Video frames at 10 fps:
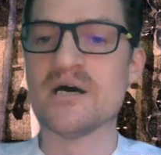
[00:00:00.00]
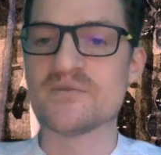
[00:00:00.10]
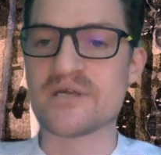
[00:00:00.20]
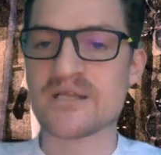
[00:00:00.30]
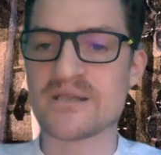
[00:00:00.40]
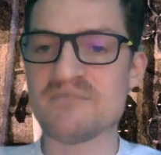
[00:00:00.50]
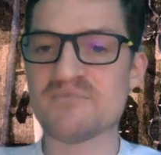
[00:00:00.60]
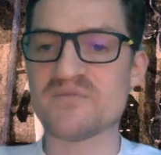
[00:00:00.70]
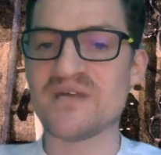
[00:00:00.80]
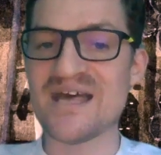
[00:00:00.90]
They claim
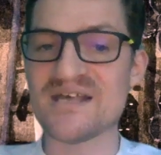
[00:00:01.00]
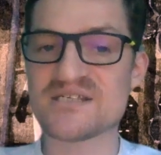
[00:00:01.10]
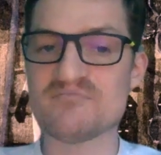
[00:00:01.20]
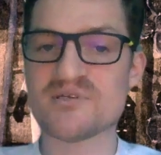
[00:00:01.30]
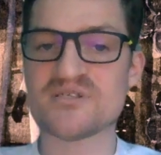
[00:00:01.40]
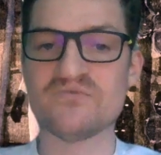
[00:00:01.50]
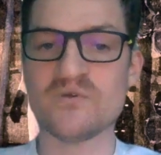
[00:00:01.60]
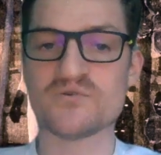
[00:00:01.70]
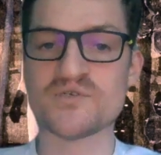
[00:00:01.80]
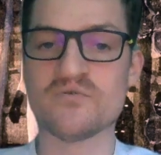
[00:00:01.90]
that the estimates of
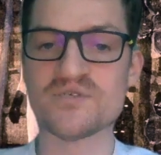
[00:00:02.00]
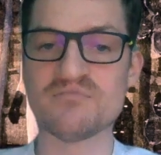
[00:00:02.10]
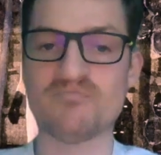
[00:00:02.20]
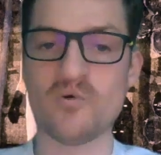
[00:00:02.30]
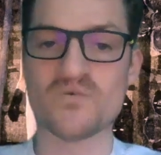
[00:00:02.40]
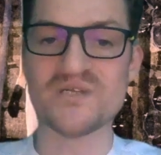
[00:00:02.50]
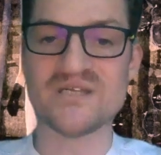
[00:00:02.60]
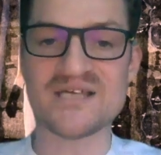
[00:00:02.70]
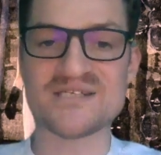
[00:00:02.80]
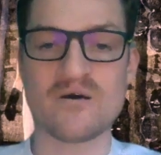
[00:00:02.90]
those who support the
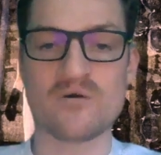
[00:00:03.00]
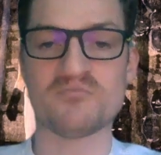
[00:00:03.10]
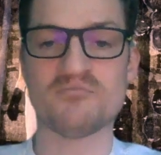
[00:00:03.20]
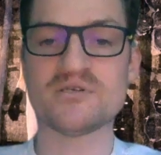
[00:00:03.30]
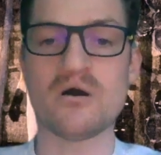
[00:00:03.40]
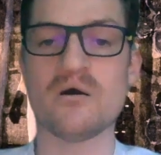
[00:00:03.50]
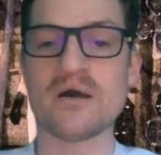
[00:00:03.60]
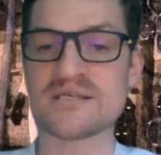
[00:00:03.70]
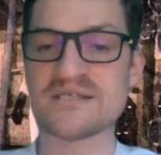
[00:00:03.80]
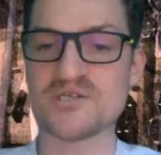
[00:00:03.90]
yes argument are
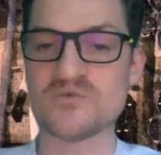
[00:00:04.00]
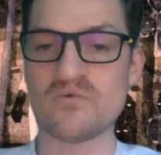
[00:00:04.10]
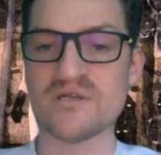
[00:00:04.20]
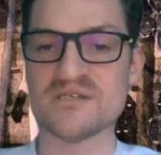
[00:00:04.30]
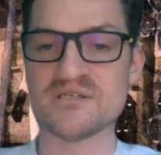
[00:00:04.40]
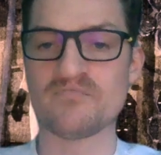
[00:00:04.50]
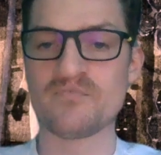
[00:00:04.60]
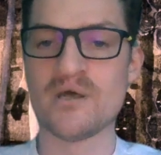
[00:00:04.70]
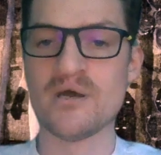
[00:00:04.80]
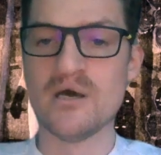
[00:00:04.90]
exaggerated.
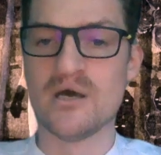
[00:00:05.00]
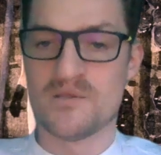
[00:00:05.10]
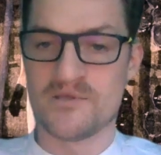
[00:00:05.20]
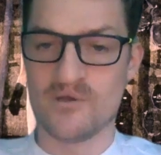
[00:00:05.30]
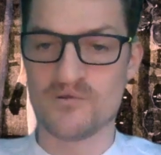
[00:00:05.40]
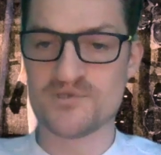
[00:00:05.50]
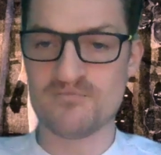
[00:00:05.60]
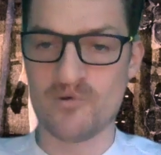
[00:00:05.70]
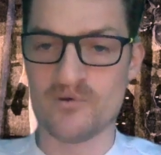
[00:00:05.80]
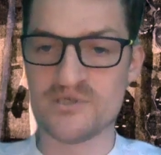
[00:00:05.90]
They also
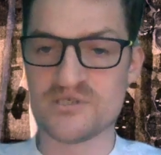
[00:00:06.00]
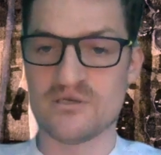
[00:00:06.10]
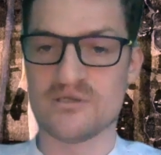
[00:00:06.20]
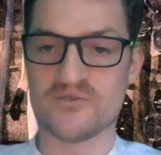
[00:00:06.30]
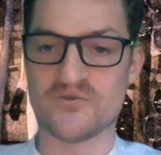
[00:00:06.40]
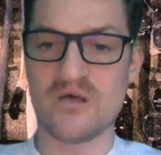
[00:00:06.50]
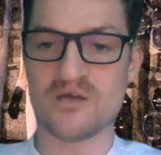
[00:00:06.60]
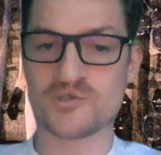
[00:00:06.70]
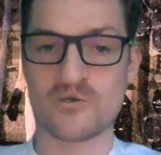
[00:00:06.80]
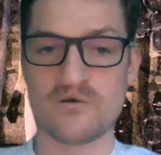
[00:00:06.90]
point to the
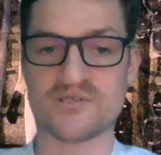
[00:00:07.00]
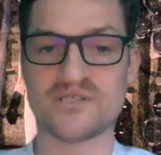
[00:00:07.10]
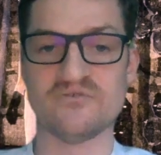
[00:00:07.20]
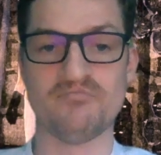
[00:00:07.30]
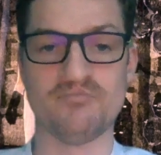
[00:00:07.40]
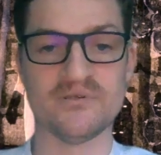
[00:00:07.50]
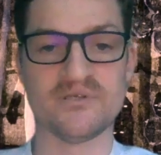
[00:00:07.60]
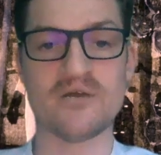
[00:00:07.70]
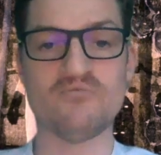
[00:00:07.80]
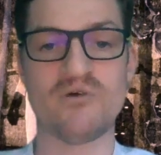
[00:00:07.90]
large costs of
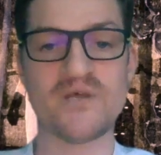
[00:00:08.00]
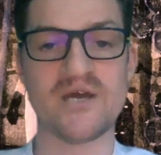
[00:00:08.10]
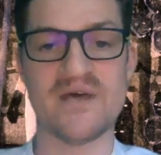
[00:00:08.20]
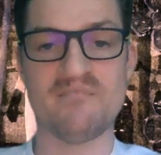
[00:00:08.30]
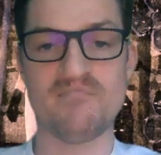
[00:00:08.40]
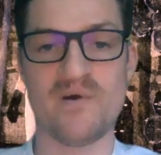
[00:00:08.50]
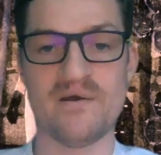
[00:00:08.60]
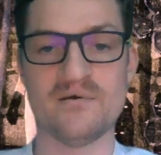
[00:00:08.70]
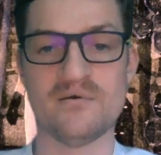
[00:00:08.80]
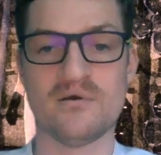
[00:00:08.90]
building and running an
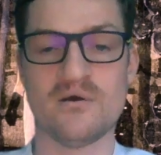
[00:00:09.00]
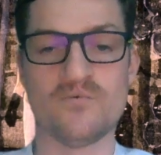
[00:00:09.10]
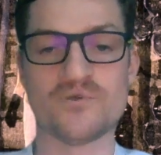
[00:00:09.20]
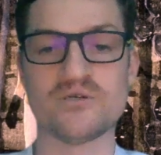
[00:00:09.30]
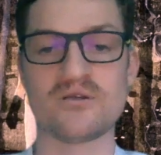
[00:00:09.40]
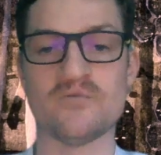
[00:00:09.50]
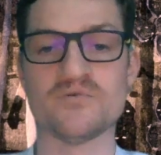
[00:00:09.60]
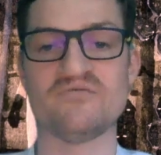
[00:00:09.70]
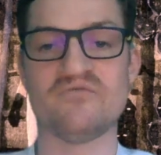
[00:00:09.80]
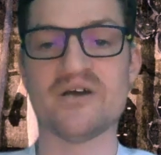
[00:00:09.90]
empire, which
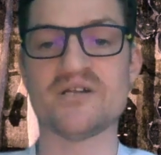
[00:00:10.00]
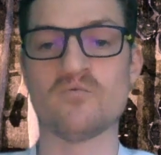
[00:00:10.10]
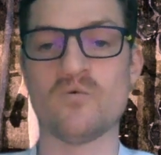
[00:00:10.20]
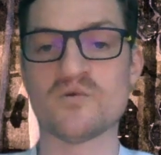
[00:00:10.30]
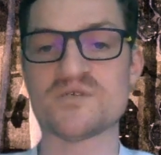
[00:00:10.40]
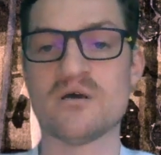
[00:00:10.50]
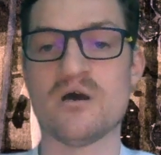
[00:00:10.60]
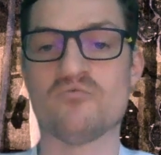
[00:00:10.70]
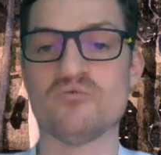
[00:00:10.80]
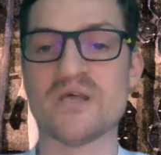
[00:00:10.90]
includes fighting wars
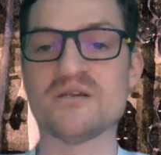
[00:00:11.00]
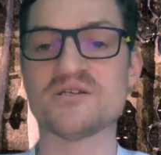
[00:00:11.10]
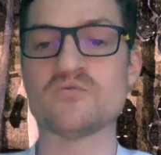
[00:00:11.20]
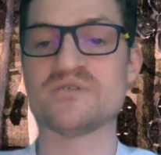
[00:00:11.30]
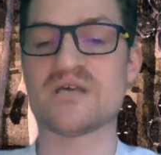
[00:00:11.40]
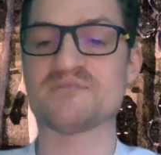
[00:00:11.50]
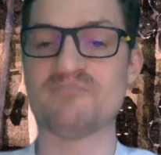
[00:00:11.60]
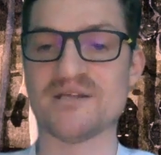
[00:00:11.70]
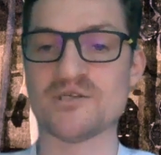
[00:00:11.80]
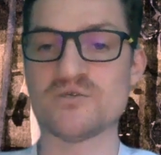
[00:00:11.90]
related to its
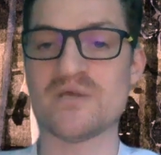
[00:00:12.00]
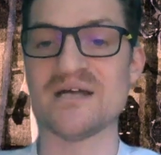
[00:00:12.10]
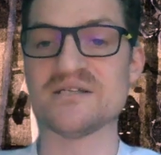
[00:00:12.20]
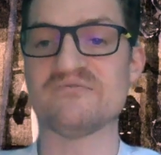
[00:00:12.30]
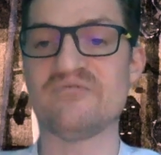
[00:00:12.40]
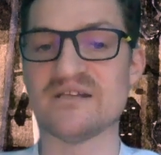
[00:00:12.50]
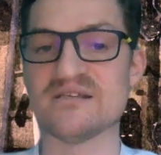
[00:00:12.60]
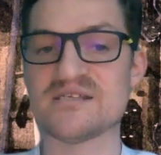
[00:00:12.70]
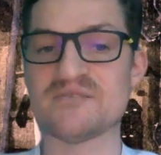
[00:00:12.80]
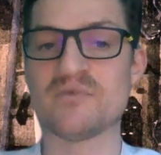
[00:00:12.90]
expansion and
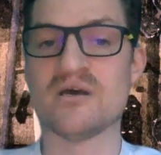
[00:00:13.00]
defense.